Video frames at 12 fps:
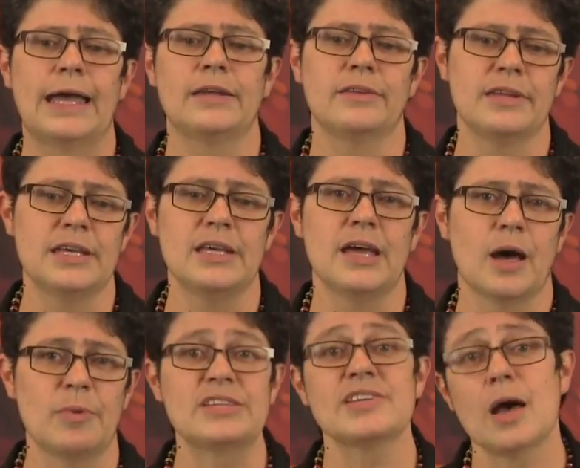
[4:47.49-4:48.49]
And the
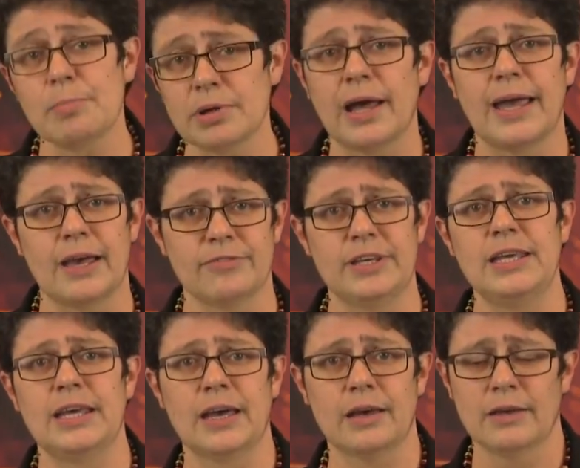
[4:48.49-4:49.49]
um, example I have
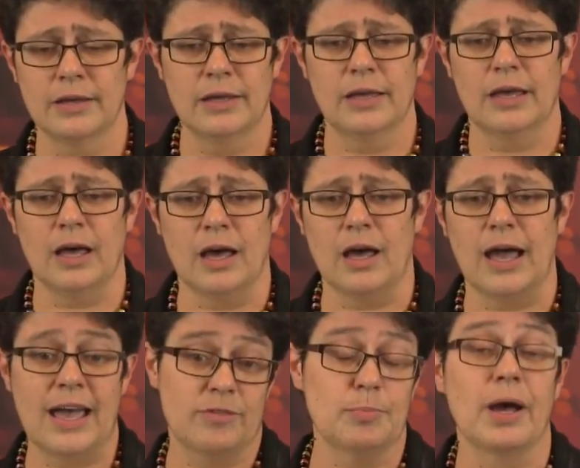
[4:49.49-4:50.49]
here, uh, I
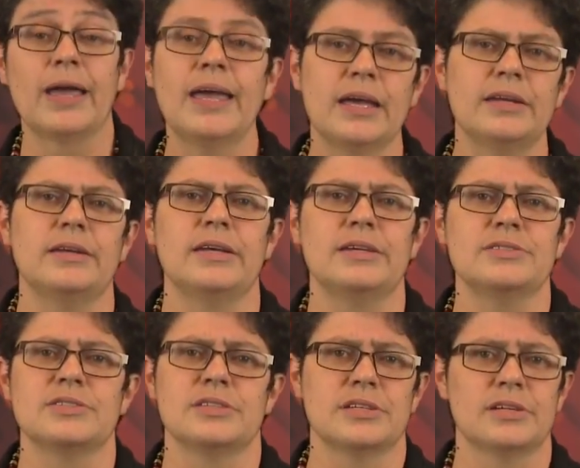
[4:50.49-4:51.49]
have in my head,
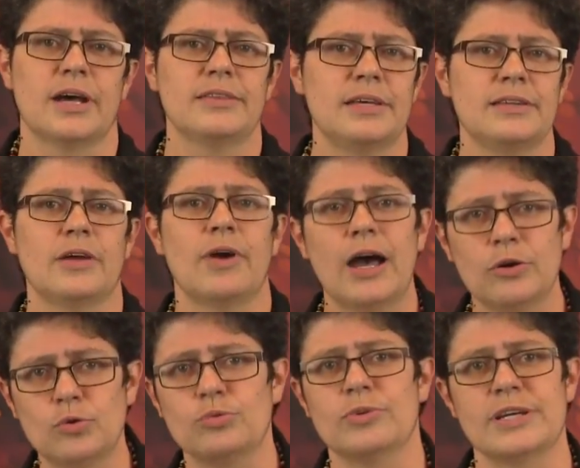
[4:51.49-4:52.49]
is that I think there are
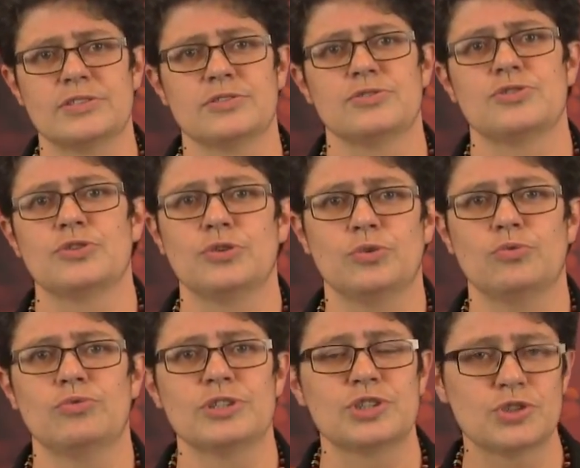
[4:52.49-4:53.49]
good reasons to
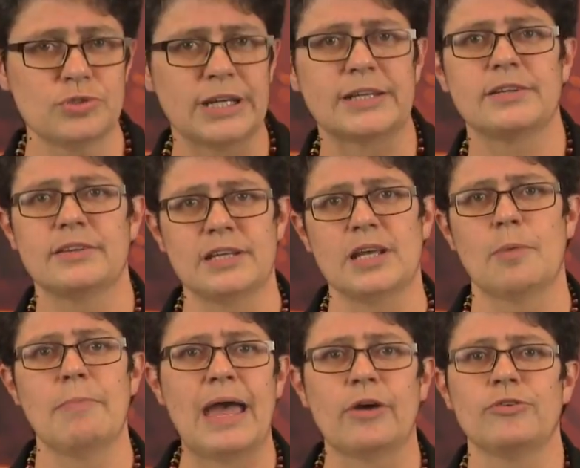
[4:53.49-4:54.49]
restrict the
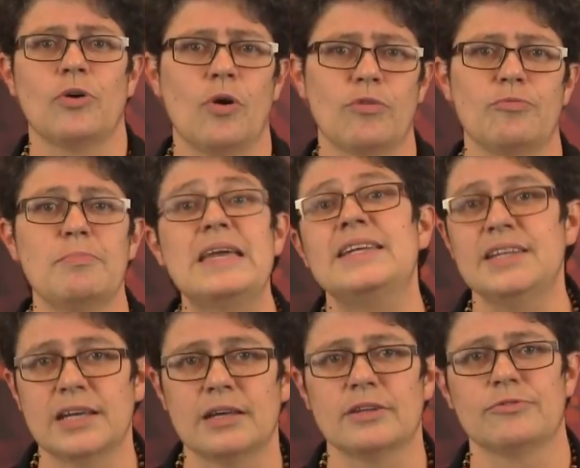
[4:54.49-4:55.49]
amount of
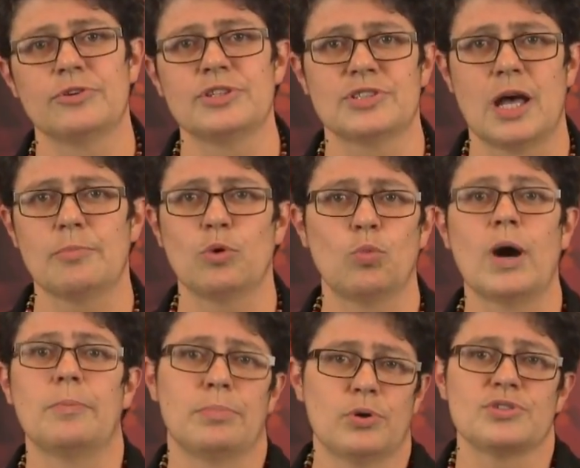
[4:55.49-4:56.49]
media that, for example,
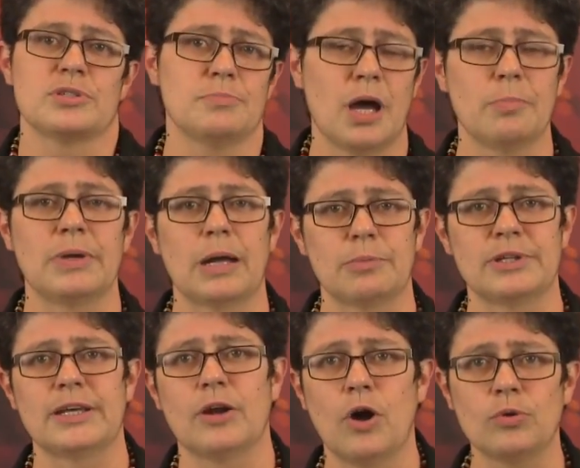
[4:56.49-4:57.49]
one person might be able
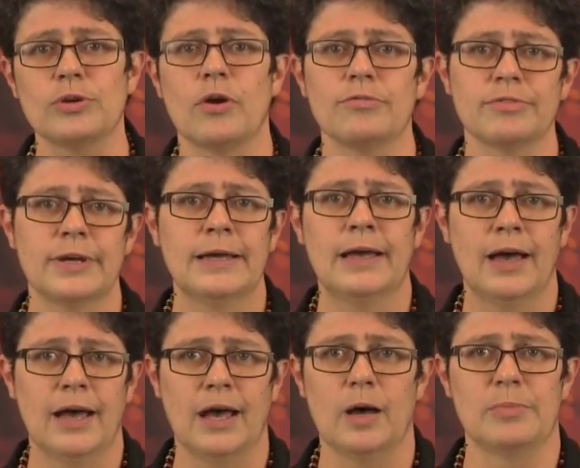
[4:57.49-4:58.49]
to get hold of
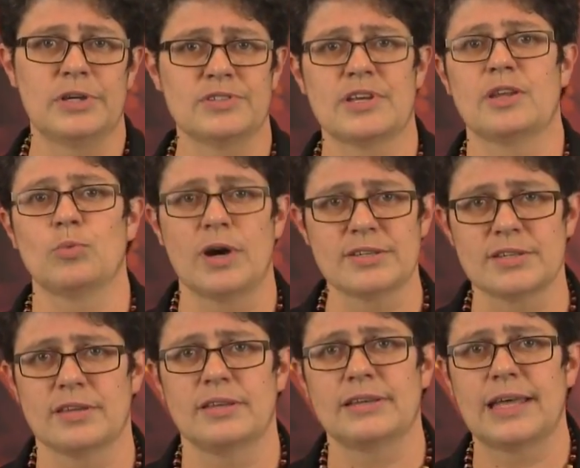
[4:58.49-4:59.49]
um, because otherwise
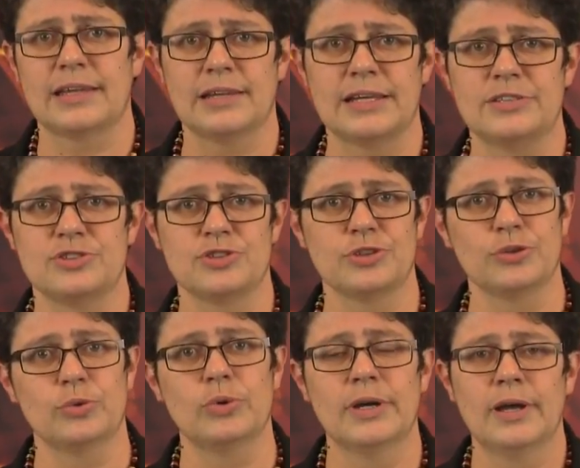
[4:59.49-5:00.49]
I think that leads to
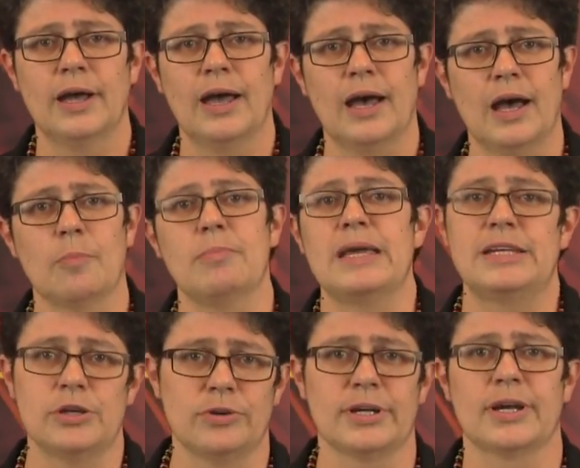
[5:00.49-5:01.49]
uh,
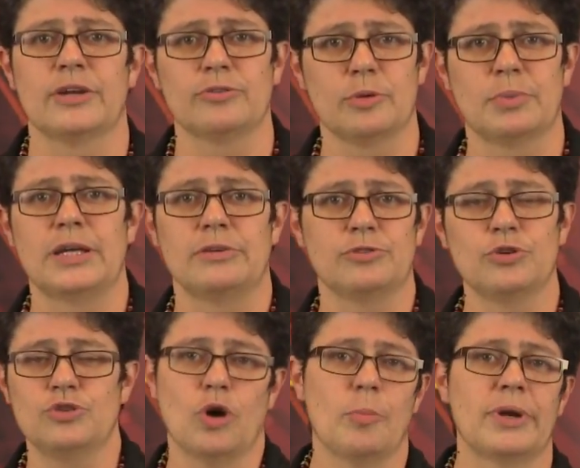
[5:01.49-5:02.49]
media in a country being
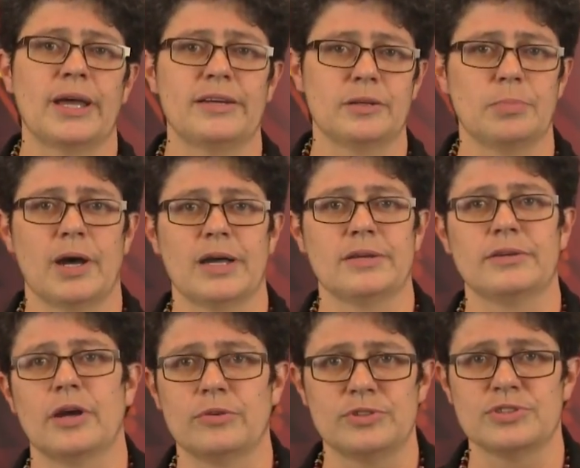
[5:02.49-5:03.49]
too dominated by,
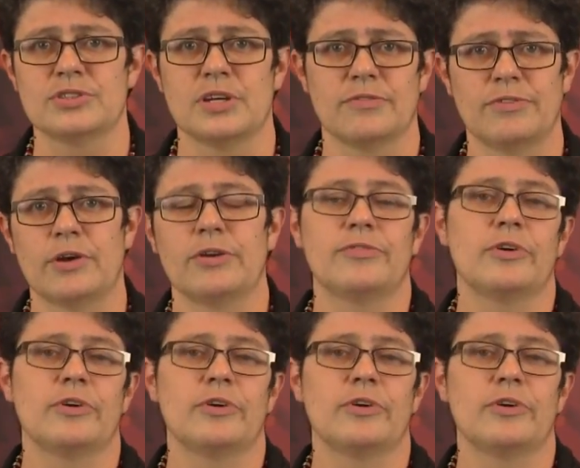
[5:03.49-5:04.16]
you know, just a very,